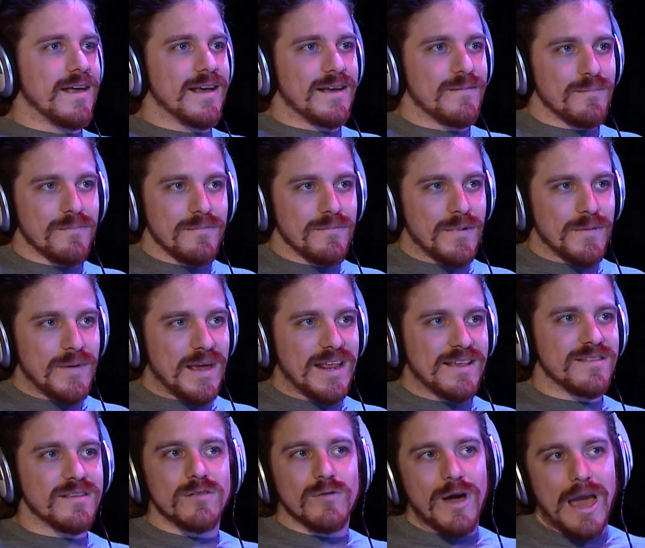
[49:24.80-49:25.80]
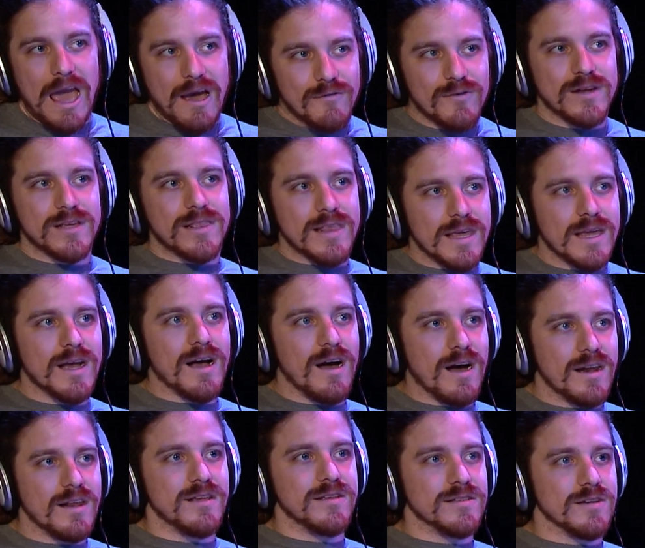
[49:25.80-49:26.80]
Like, my man has to do everything
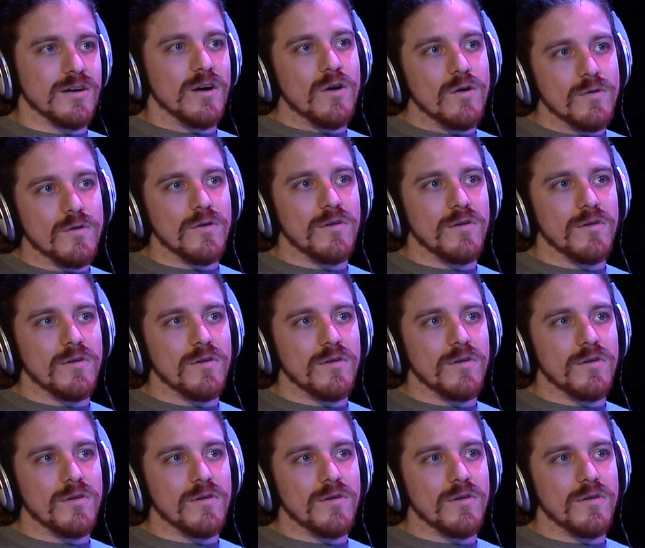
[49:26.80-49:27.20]
on his own.